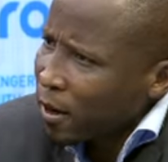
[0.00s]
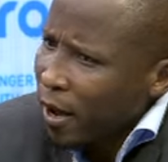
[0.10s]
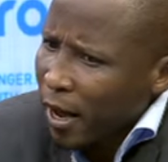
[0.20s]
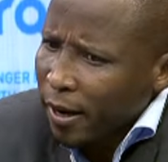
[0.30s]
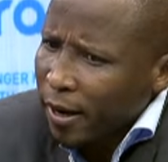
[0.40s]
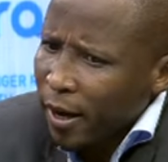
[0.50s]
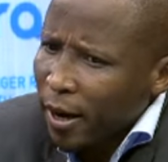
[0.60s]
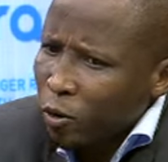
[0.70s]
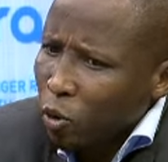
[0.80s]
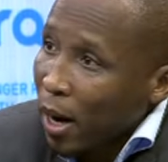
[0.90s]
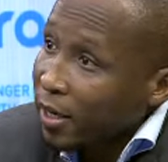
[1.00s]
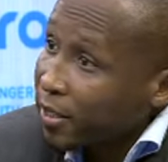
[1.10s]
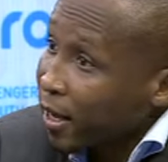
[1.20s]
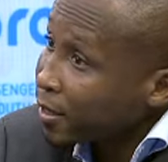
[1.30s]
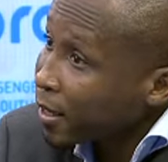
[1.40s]
and you are
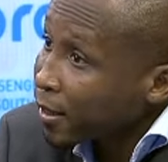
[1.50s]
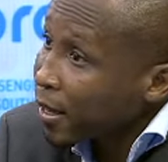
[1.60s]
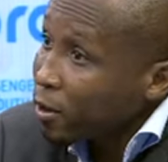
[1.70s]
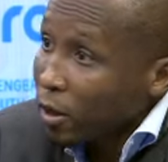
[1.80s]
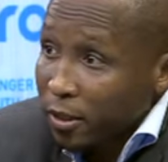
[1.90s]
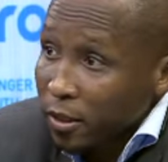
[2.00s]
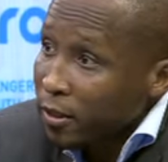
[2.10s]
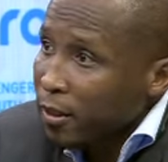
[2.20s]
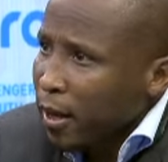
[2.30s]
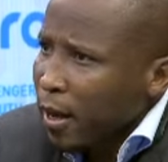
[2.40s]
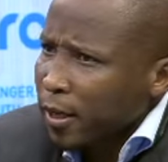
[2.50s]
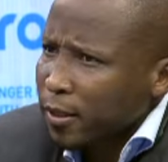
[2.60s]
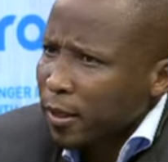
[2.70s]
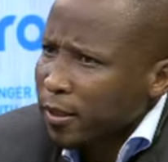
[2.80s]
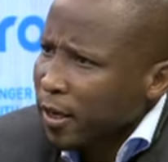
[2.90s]
insulted there, you are sitting there as
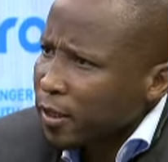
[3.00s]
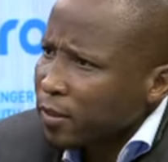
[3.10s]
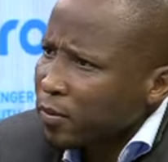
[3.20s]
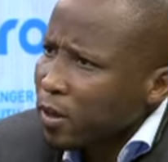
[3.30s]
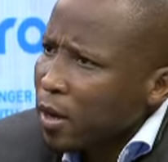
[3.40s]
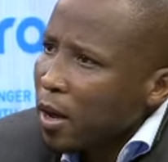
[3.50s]
executives,